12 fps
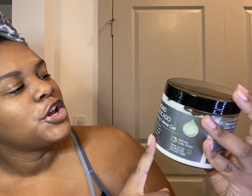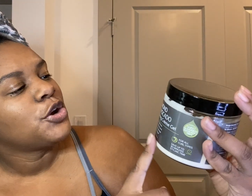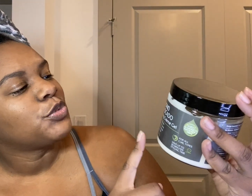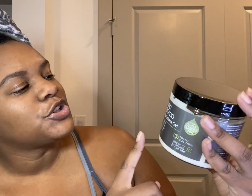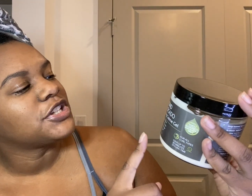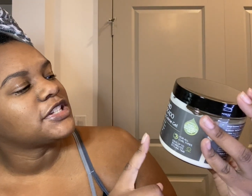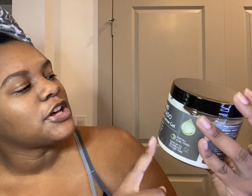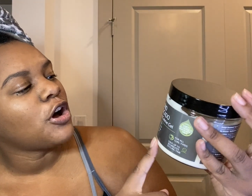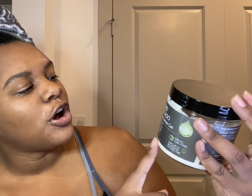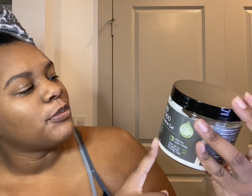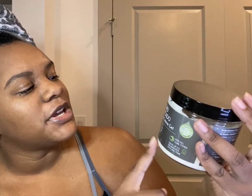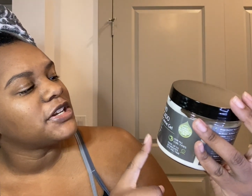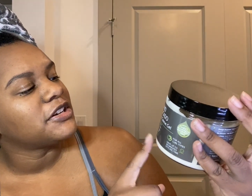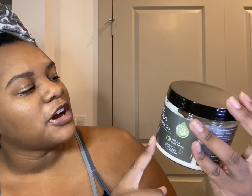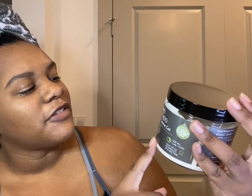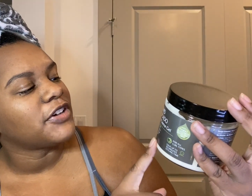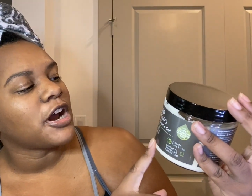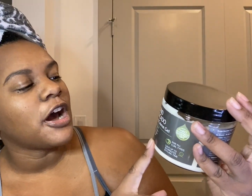which is the Almond and
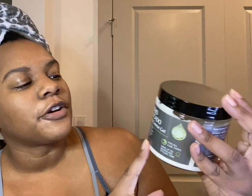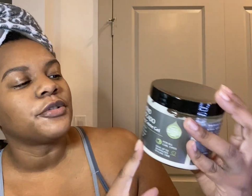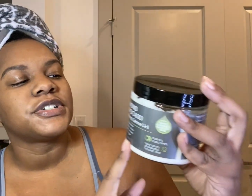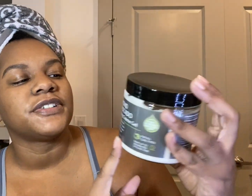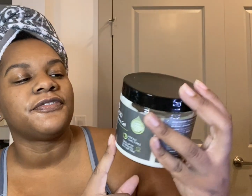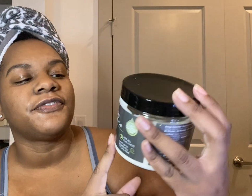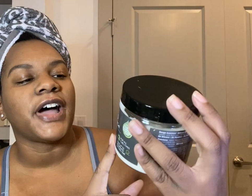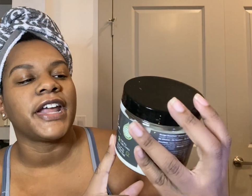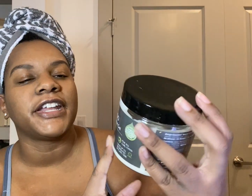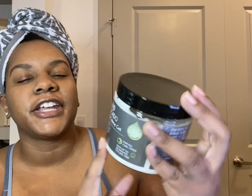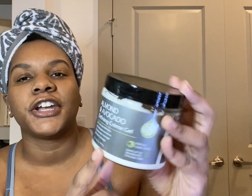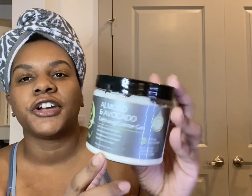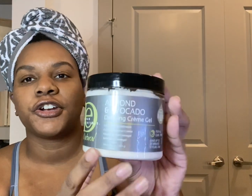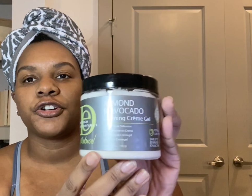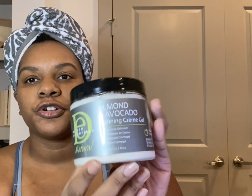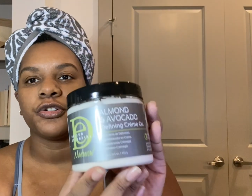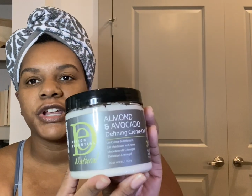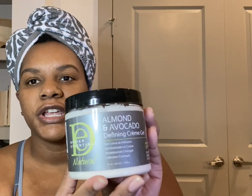Avocado Defining
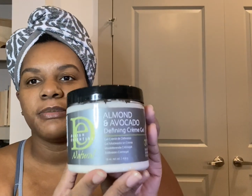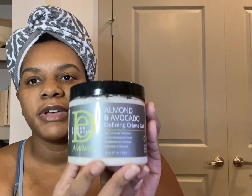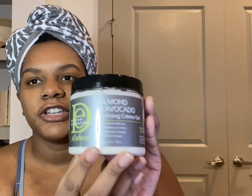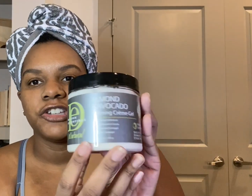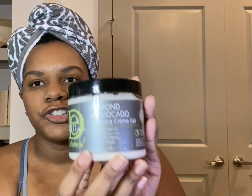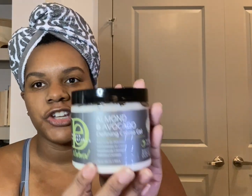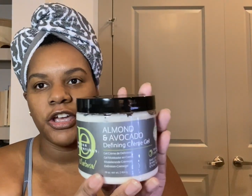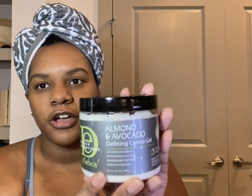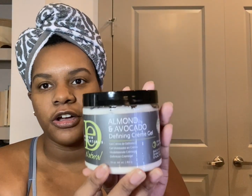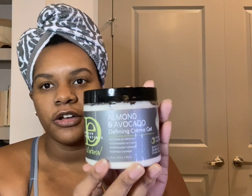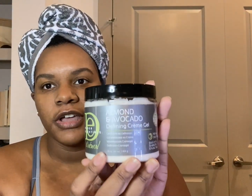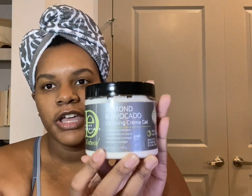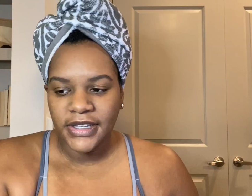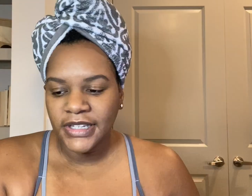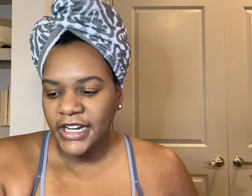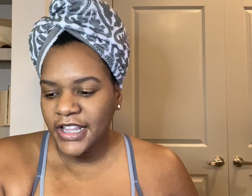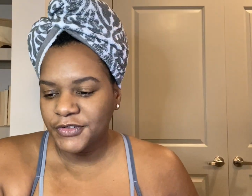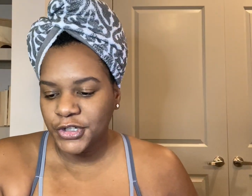Cream Gel. Now
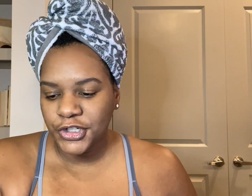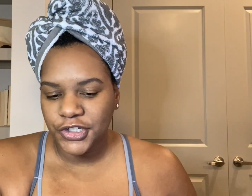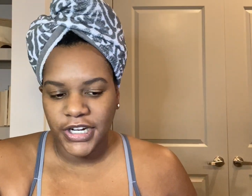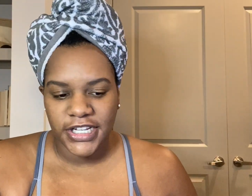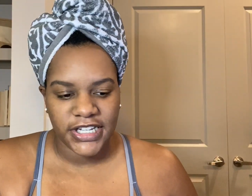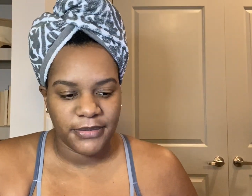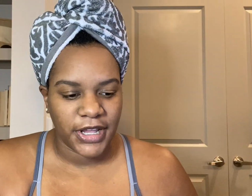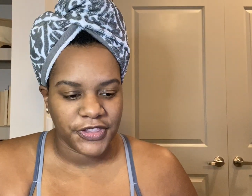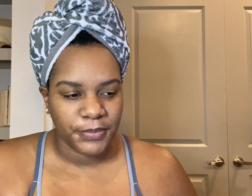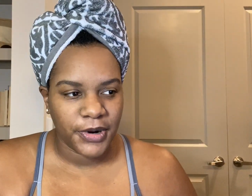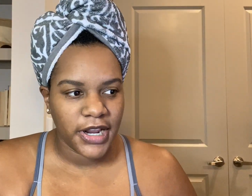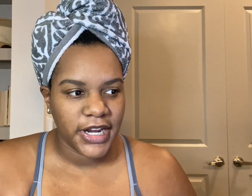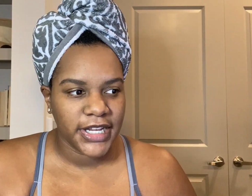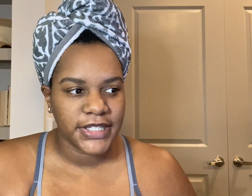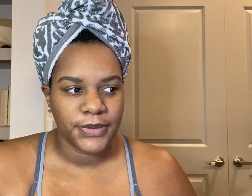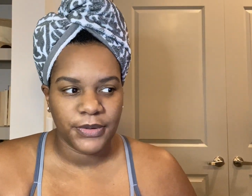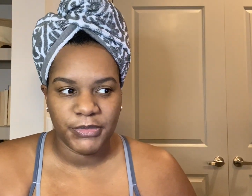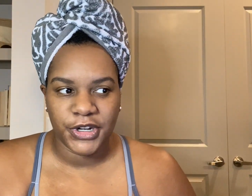that I've told you guys about the products,
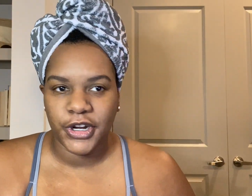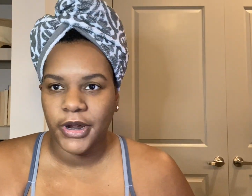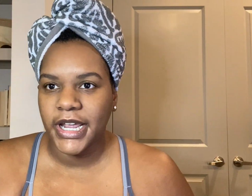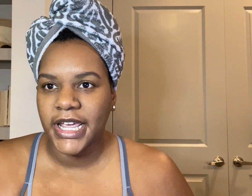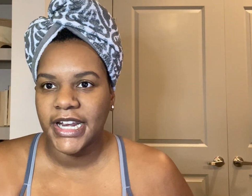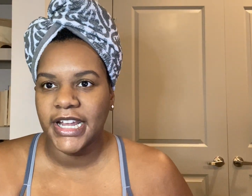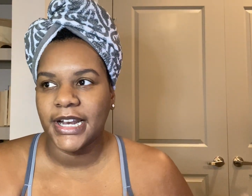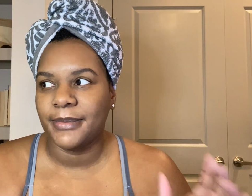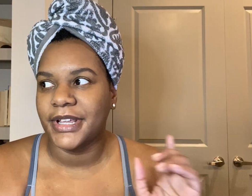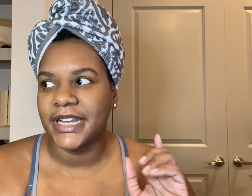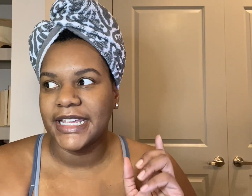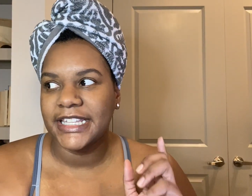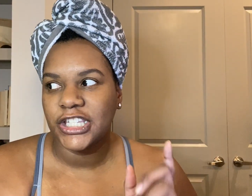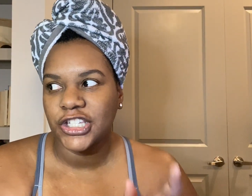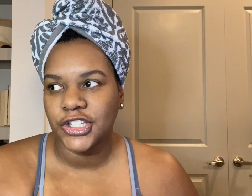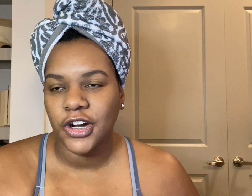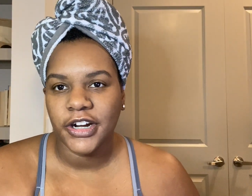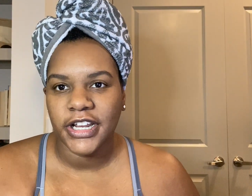I'm gonna go ahead and I'm gonna get
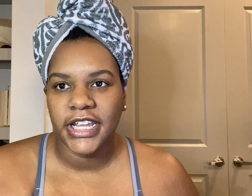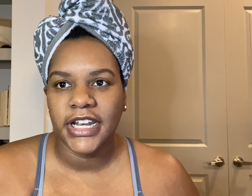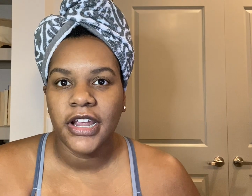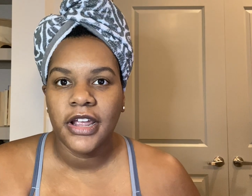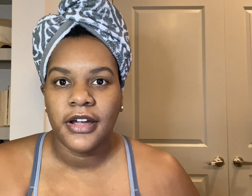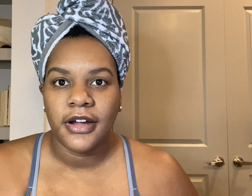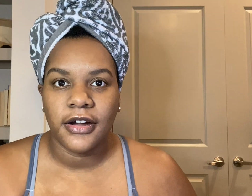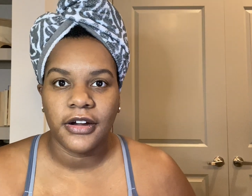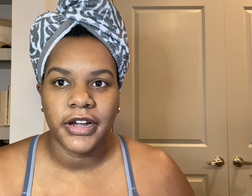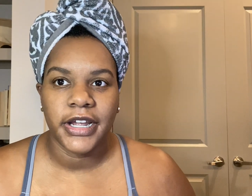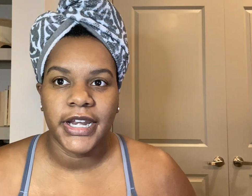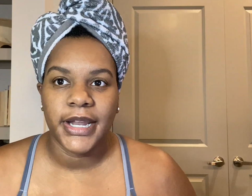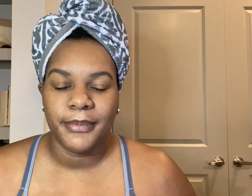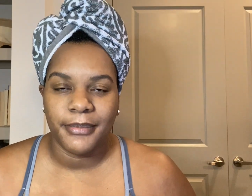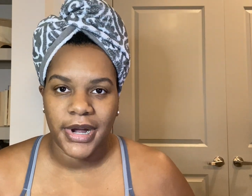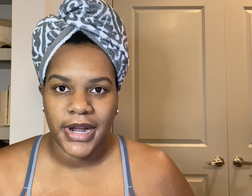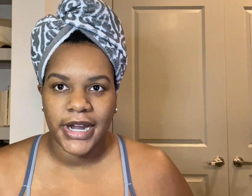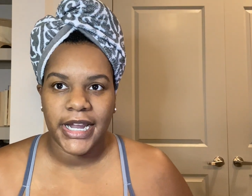started on
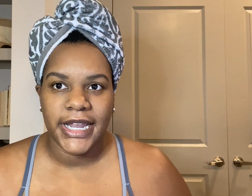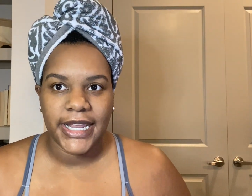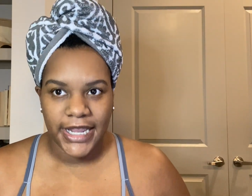my